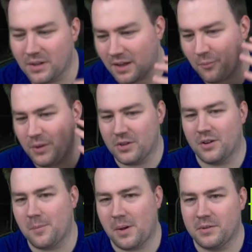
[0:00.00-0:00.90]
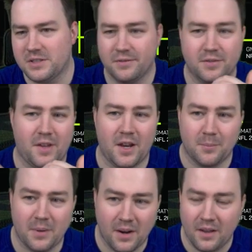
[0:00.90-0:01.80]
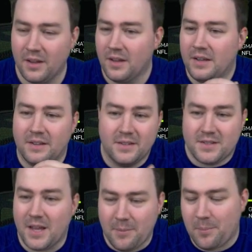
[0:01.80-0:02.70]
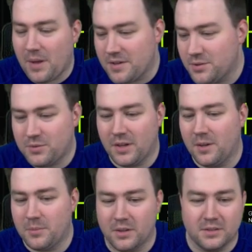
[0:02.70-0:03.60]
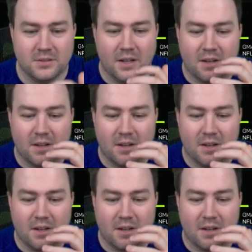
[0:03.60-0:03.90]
We talk about this with Kenneth Murray. The same applies to Traylon Burks.